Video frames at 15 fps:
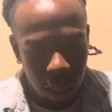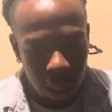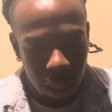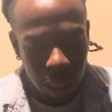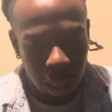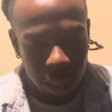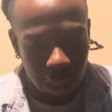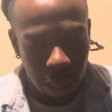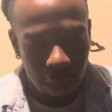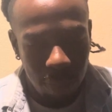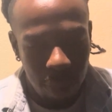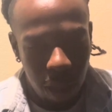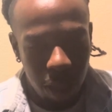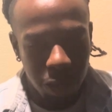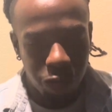The thing
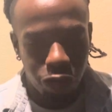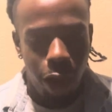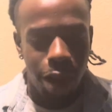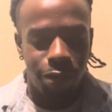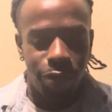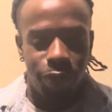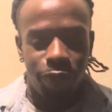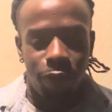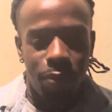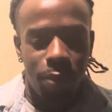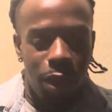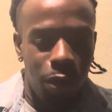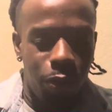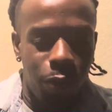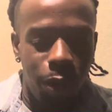about attraction for men
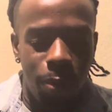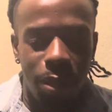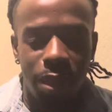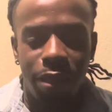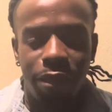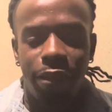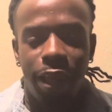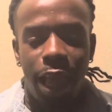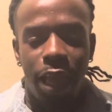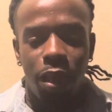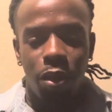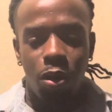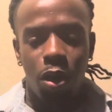and women is that,